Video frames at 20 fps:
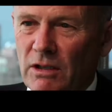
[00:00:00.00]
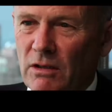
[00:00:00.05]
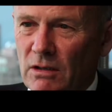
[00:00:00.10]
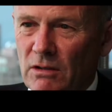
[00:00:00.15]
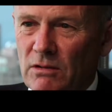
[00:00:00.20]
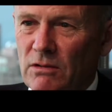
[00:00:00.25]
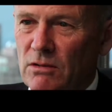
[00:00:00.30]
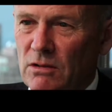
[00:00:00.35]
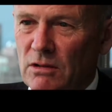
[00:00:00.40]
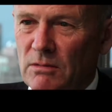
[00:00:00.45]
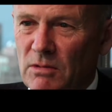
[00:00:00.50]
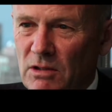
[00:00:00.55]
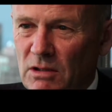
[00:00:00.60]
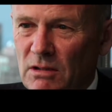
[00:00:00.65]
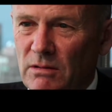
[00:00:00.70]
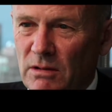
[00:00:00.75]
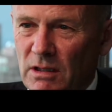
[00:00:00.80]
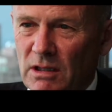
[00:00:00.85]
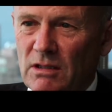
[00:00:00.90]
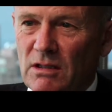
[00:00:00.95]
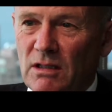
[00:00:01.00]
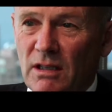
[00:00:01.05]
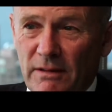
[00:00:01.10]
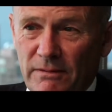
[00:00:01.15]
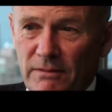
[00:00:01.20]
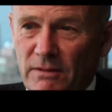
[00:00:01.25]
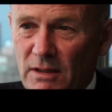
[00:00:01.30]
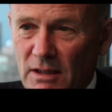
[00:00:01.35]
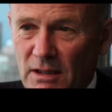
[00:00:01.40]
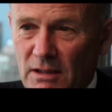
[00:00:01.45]
people like Lindsay
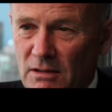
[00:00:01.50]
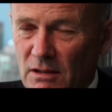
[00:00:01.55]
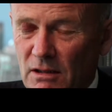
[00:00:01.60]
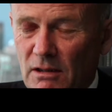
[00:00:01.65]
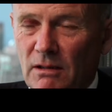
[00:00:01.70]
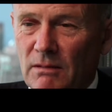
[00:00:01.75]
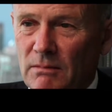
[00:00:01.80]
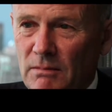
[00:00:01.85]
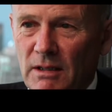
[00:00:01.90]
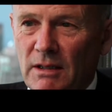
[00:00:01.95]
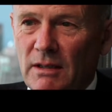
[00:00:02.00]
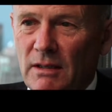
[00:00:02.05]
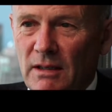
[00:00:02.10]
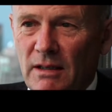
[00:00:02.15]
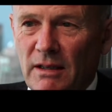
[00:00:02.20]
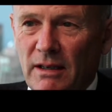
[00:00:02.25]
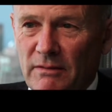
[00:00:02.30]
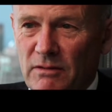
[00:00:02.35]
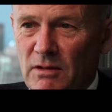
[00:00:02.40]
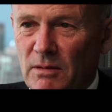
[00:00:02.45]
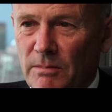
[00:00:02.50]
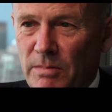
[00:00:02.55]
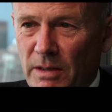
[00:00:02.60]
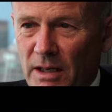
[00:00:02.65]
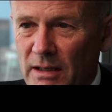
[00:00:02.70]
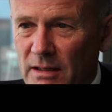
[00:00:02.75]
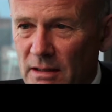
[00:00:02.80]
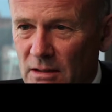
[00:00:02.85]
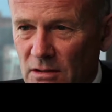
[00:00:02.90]
Tannen talking about finance, you've got